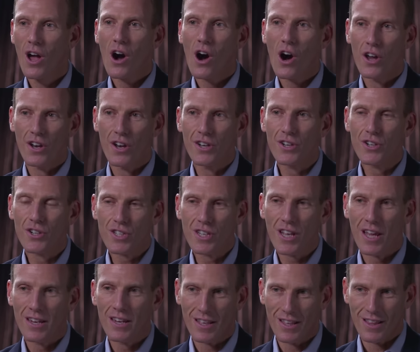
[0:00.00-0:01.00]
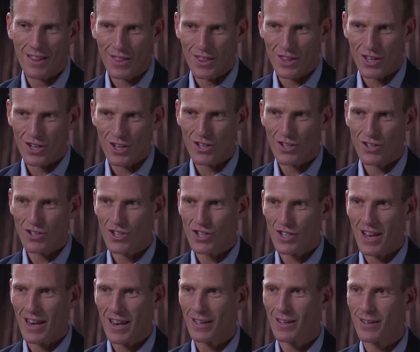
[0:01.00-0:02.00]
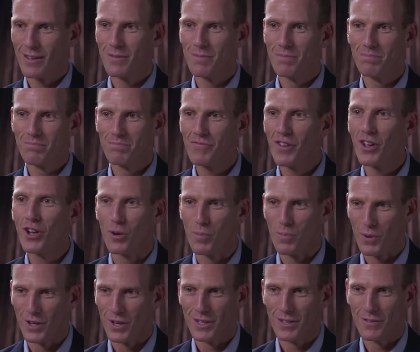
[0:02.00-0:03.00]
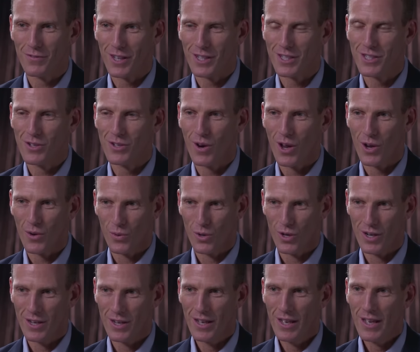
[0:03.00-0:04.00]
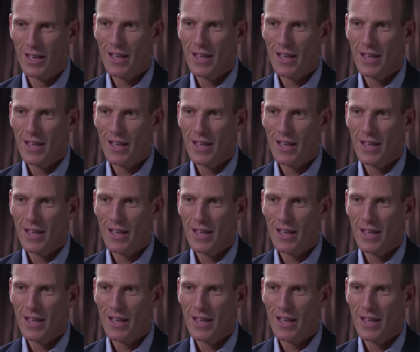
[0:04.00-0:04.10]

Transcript: on understanding the genetic fingerprint, if that's the right word,